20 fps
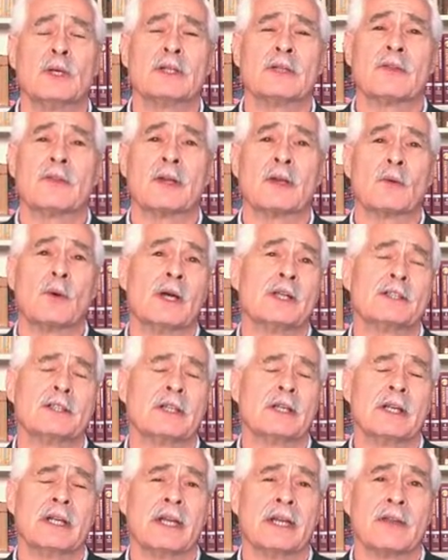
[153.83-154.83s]
which the
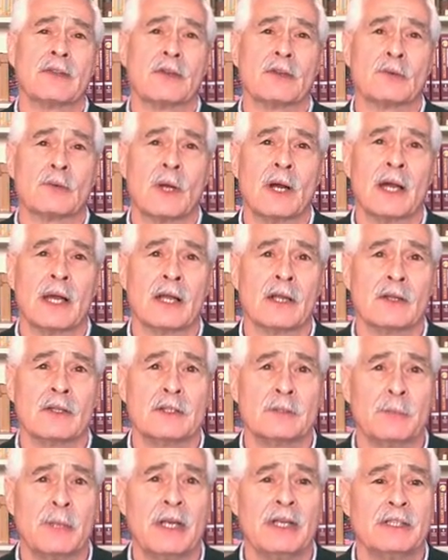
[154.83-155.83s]
questioning at the trial
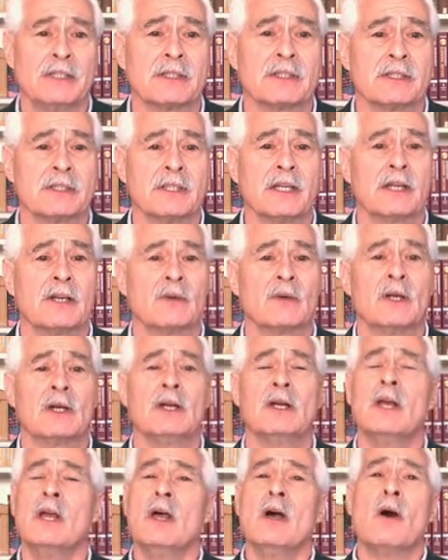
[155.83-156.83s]
is based,
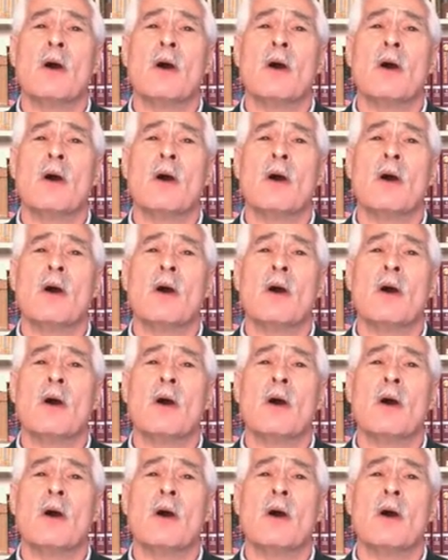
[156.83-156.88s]
etc.